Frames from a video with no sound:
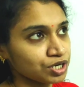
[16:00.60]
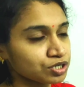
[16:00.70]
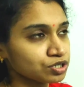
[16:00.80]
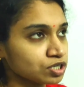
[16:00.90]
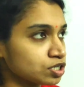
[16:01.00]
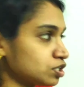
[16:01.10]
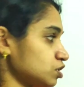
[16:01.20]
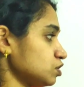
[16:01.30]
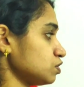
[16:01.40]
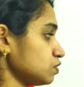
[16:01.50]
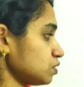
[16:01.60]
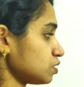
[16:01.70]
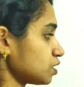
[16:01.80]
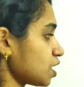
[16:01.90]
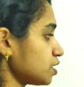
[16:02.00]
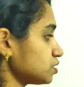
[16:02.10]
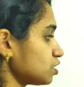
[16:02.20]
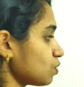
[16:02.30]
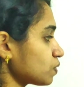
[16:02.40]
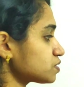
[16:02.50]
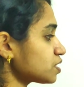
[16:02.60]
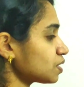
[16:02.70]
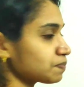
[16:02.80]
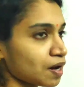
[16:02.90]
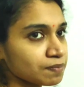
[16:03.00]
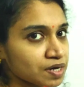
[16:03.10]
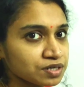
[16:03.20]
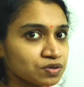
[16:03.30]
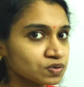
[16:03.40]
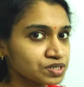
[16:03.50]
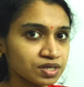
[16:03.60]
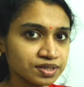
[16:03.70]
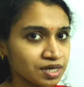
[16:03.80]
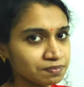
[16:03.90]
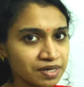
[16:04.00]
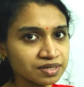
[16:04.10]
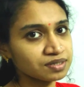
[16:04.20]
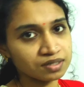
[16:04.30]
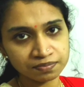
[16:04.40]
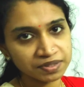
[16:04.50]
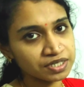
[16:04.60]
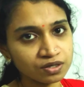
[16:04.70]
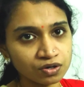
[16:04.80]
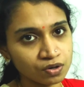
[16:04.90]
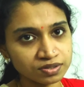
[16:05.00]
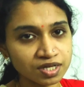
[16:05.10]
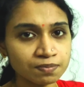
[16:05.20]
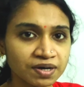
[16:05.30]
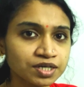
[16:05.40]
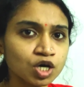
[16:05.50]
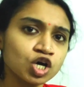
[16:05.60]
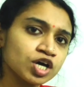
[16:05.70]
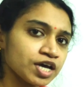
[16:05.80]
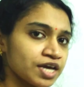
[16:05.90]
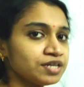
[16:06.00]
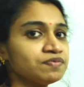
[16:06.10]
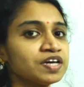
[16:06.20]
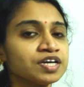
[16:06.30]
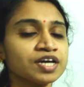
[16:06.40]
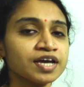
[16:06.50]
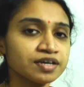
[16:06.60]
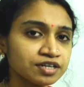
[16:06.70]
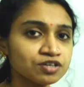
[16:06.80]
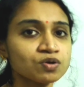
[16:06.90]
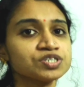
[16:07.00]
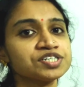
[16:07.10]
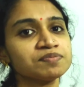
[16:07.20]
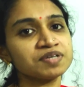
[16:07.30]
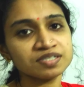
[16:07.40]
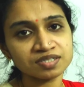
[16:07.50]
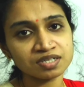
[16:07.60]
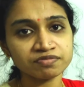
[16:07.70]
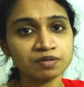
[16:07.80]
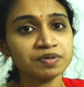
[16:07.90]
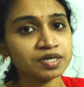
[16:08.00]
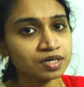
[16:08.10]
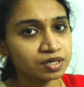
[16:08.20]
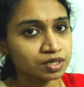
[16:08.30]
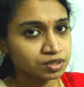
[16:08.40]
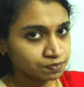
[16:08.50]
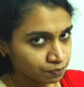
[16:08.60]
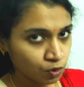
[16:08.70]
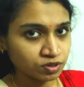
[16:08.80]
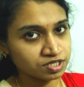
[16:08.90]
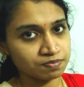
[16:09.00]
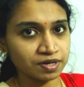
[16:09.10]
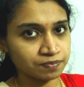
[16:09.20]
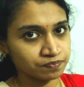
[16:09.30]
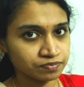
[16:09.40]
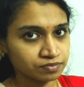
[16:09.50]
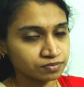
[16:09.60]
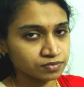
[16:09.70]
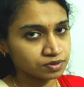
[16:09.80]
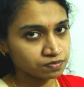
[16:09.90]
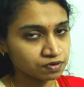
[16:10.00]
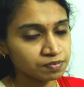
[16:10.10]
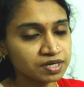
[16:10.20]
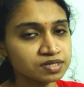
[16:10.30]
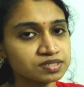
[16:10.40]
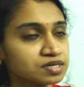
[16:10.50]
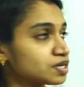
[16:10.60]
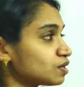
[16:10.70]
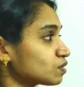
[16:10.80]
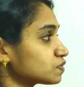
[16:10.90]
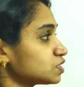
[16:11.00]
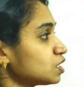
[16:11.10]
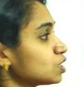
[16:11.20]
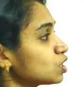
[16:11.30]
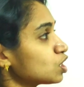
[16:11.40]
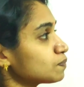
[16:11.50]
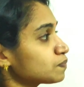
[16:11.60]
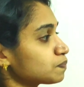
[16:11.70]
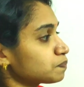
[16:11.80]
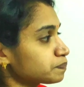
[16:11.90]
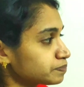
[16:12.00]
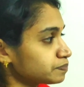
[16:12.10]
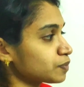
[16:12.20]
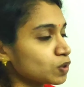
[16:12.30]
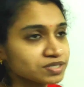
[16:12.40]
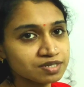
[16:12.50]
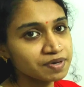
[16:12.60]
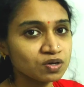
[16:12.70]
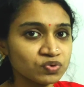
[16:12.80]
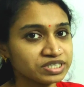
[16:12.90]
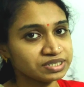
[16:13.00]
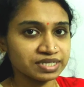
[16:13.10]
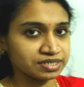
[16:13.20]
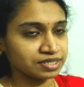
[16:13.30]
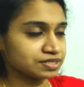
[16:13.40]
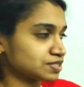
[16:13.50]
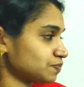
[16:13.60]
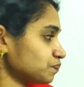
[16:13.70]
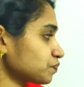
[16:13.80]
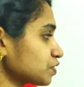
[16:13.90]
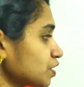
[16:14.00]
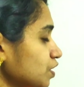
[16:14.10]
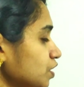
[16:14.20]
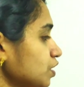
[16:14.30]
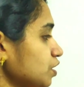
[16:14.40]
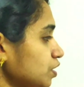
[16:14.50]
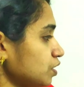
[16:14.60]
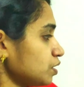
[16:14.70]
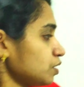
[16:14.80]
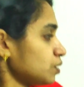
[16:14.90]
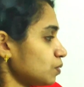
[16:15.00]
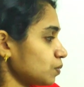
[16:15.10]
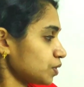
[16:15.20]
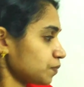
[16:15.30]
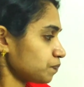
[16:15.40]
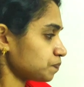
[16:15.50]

Regarding the dorsal and palmar interosseous, it can be either medial or dorsal, but anyway, interosseous means it will be proximal. It will be considered along with the proximal wing tendons. Okay.